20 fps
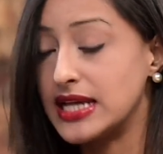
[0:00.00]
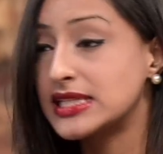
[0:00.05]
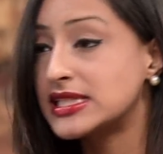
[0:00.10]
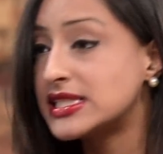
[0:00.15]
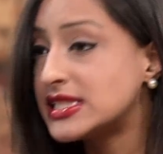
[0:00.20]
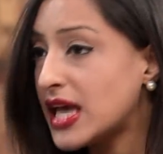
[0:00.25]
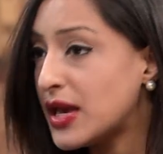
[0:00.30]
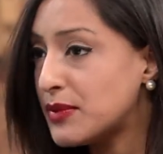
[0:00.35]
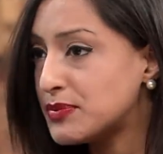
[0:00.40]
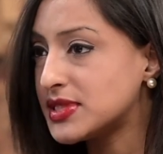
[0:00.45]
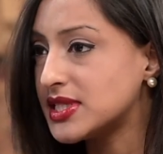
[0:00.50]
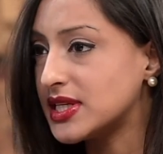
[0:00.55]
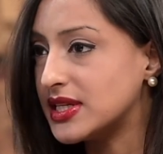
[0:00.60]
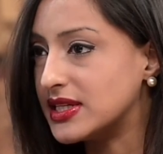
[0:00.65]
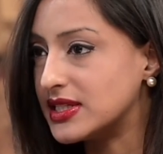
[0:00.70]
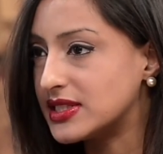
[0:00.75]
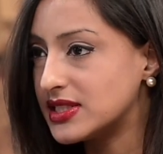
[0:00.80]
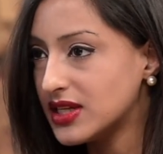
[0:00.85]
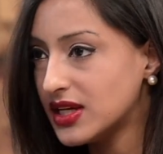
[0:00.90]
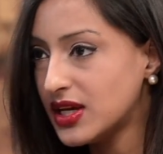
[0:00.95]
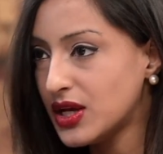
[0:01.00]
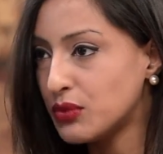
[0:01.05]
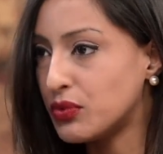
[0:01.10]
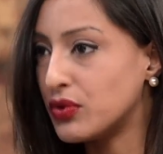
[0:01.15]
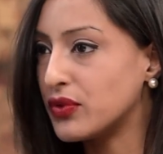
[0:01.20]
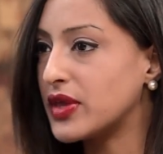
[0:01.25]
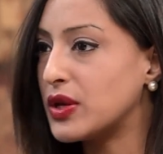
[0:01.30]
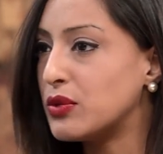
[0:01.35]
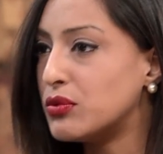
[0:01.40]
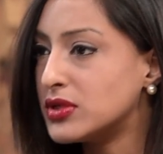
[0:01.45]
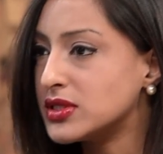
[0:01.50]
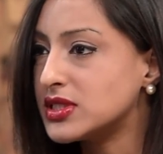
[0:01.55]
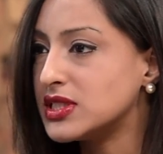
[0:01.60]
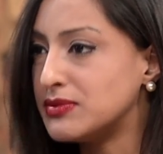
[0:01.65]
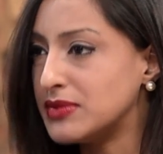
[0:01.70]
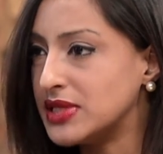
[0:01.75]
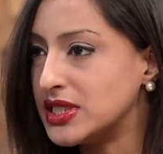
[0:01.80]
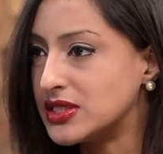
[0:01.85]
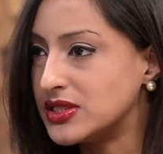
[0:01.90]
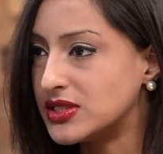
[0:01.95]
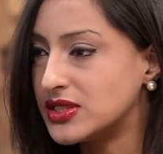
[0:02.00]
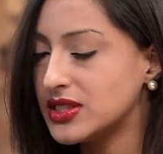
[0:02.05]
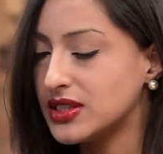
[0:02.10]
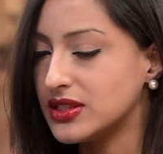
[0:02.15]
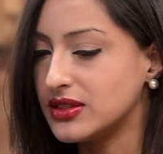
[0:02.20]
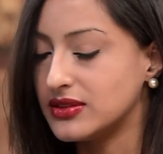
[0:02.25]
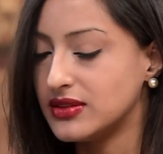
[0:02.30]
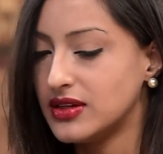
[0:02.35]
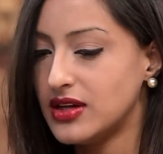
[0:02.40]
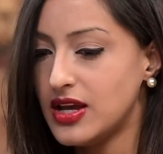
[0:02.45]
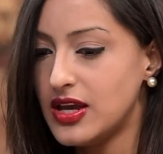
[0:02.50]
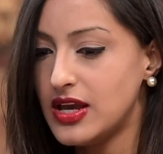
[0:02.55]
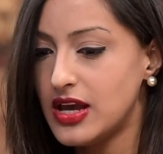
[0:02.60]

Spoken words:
accepted what they wanted me to do,